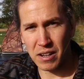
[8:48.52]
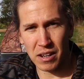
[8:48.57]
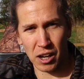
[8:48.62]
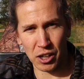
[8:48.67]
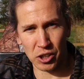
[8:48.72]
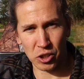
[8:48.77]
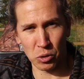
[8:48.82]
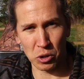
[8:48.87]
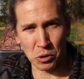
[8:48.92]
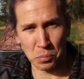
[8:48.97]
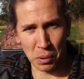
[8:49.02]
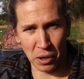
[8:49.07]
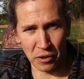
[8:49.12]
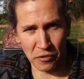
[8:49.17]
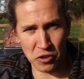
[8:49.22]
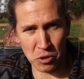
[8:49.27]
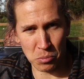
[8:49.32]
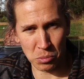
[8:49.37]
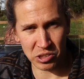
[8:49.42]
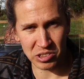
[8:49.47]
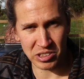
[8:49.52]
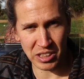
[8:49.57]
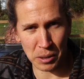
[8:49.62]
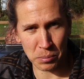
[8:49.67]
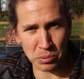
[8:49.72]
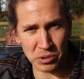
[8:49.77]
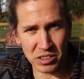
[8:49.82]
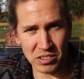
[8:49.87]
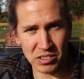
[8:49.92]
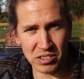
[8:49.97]
I can always put a few more
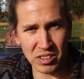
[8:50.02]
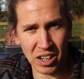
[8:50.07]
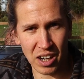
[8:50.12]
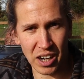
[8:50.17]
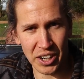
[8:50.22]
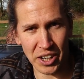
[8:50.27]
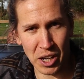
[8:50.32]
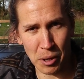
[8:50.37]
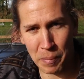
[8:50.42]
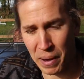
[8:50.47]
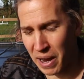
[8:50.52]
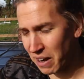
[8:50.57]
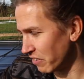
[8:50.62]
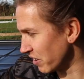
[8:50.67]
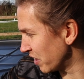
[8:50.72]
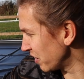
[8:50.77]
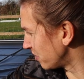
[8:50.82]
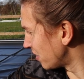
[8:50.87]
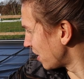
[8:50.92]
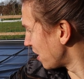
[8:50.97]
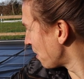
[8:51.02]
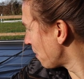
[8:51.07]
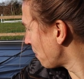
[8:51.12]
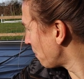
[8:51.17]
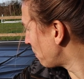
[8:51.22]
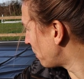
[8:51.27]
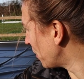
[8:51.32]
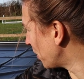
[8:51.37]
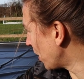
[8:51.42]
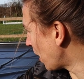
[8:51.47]
staples in to tighten up areas.
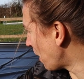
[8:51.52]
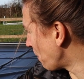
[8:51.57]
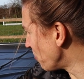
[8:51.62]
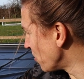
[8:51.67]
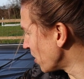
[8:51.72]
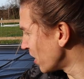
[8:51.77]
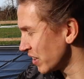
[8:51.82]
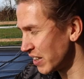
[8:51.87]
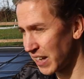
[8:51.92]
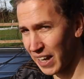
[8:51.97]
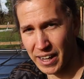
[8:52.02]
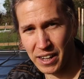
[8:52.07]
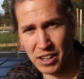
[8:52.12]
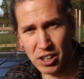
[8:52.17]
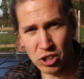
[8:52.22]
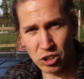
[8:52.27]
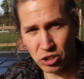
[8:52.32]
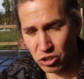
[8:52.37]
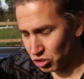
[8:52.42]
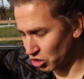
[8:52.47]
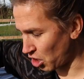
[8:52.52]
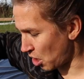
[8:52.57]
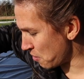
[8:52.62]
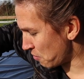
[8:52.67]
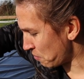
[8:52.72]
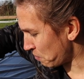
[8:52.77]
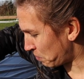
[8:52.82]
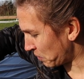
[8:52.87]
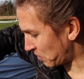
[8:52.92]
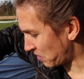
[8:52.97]
But yeah,
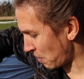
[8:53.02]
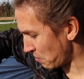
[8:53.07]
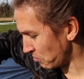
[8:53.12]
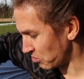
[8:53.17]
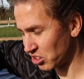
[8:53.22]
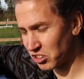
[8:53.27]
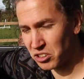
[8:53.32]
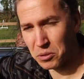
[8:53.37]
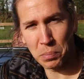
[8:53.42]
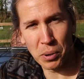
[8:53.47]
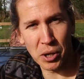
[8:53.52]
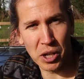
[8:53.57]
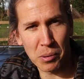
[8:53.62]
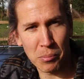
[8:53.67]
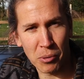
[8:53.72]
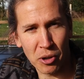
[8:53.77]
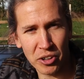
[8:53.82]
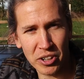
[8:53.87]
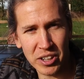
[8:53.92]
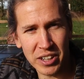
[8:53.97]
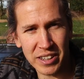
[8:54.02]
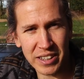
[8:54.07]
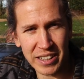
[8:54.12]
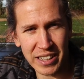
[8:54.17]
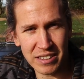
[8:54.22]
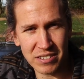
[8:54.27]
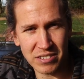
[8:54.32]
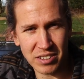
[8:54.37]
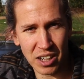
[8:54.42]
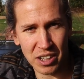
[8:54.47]
don't be tempted to put them on
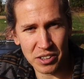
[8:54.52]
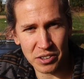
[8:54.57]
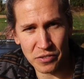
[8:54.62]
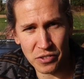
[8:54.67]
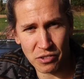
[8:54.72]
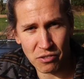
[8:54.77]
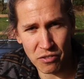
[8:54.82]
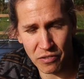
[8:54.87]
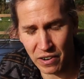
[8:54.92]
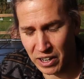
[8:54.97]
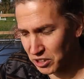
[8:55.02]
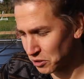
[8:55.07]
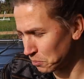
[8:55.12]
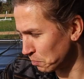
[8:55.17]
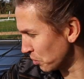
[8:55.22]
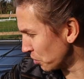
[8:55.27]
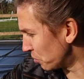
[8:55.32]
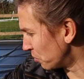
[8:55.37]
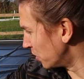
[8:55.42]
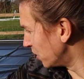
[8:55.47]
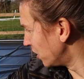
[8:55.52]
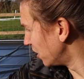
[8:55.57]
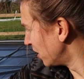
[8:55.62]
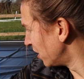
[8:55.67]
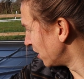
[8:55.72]
the inside of the reflection pool.